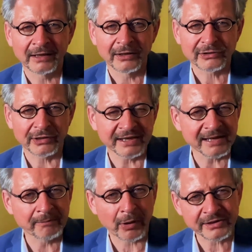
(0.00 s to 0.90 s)
So it is
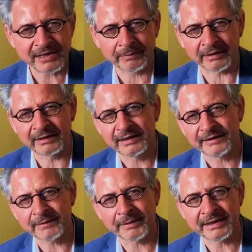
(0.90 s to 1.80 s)
impossible
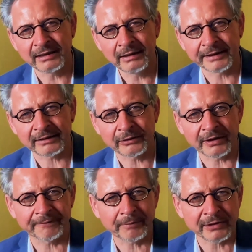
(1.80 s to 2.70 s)
that Matilda could
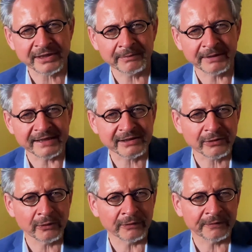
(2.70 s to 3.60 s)
have possibly
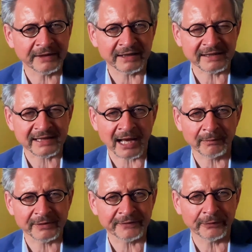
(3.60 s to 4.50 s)
served the
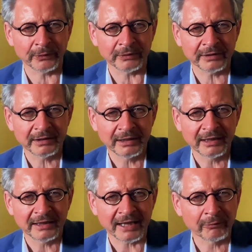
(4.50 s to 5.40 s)
disciples food.
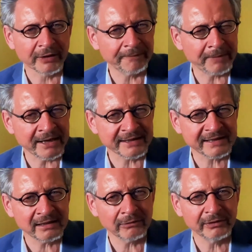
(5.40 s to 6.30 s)
That would have been a
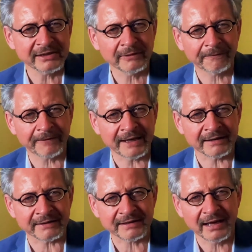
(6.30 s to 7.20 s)
serious
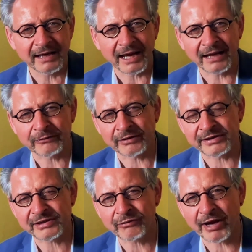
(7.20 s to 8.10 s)
offense and
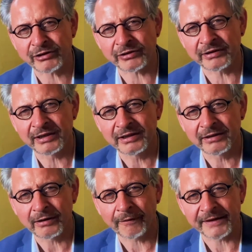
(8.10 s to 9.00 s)
transgression
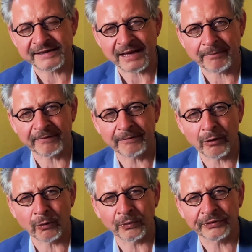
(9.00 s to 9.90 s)
of the Sabbath
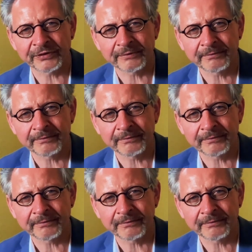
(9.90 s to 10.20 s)
laws.